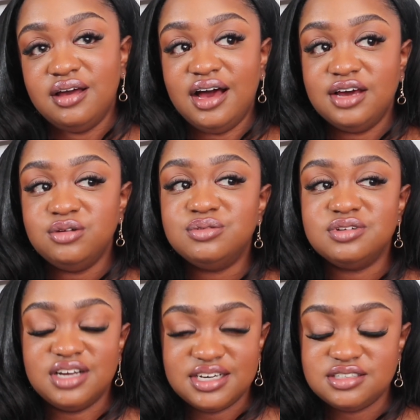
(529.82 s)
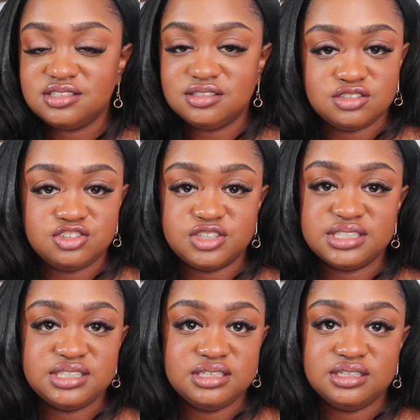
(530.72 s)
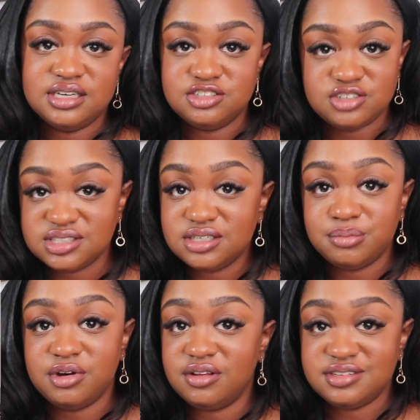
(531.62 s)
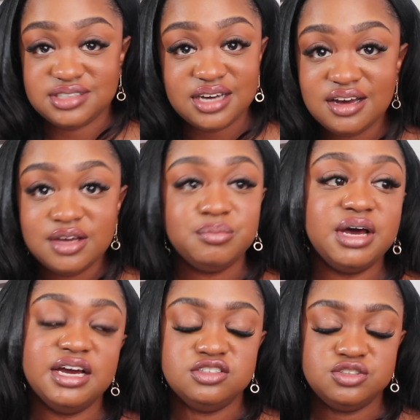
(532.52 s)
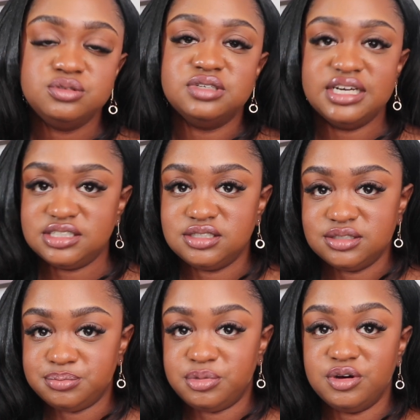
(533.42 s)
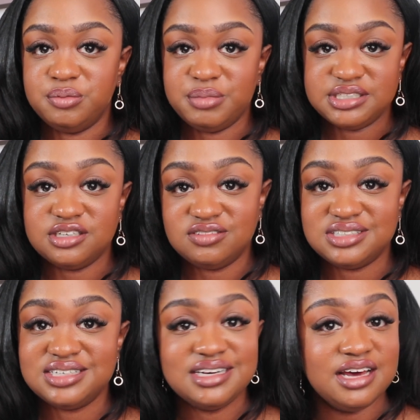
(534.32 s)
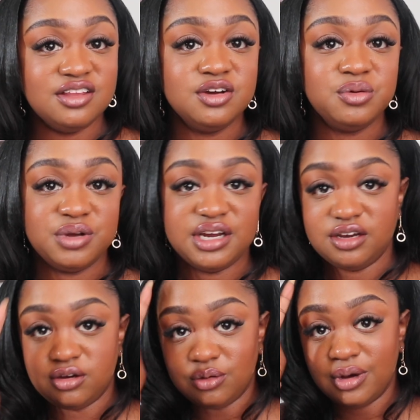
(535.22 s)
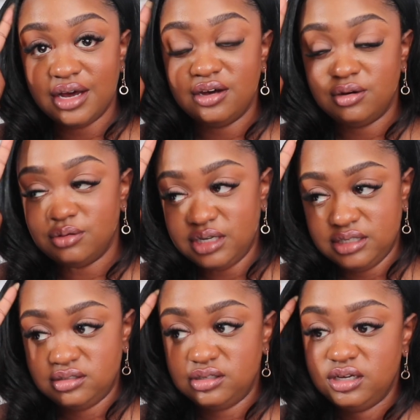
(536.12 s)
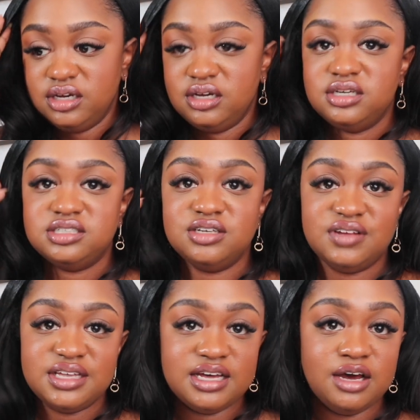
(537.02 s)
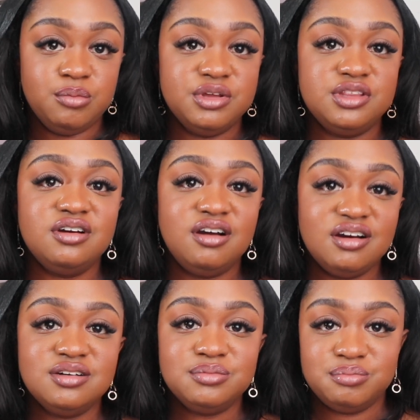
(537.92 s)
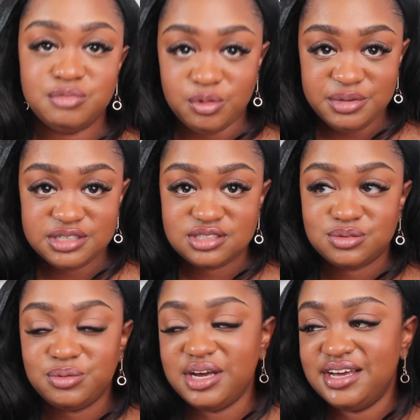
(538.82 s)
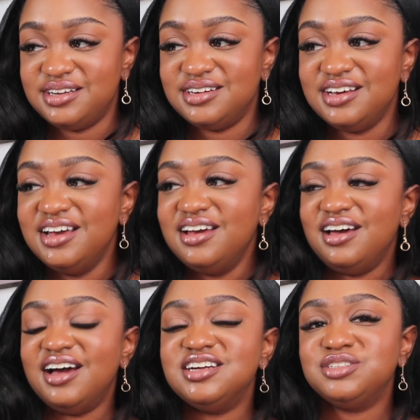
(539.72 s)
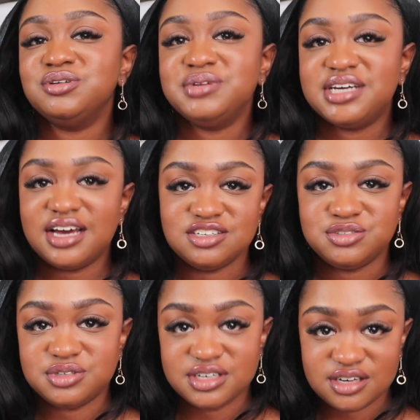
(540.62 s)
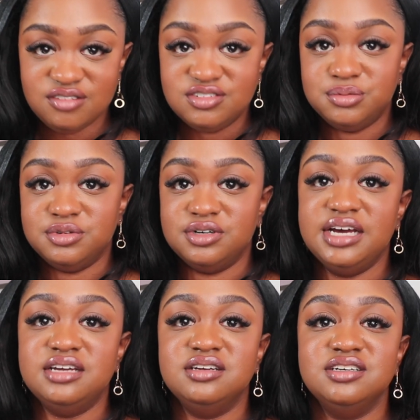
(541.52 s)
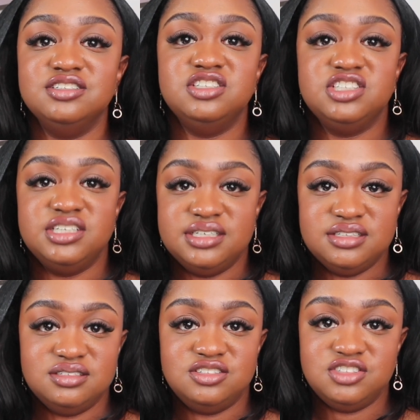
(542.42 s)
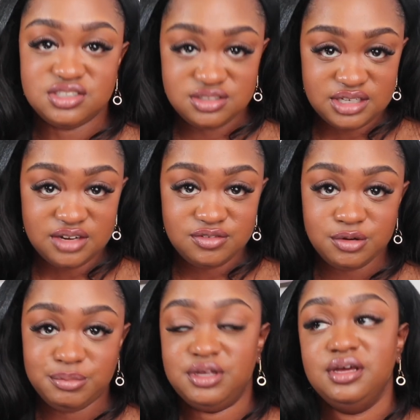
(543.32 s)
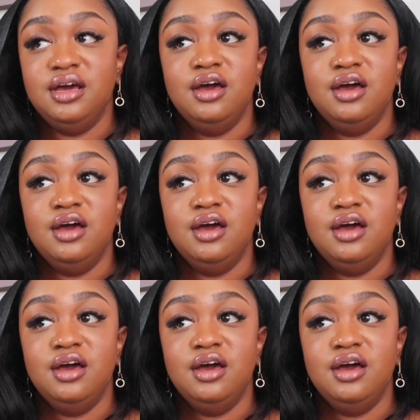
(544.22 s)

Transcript: I don't like to look dressy and dressed up all the time. I do like to put myself together when I go out and stuff like that. But there are moments when I just want to be casual and comfortable, and jeans just do that for me.